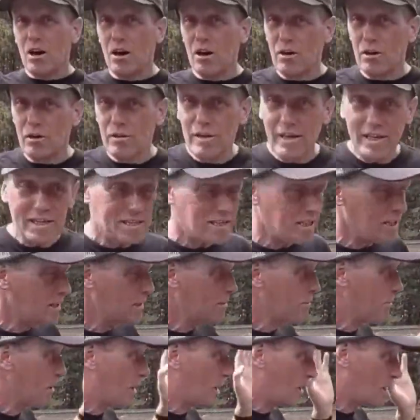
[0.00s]
on hitting
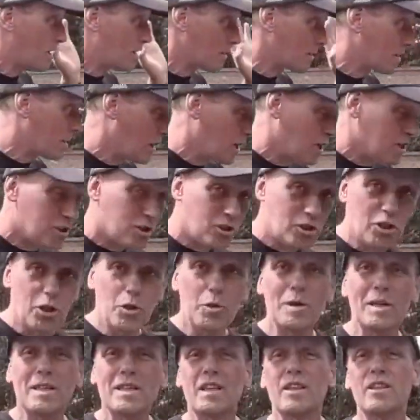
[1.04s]
the mark, doing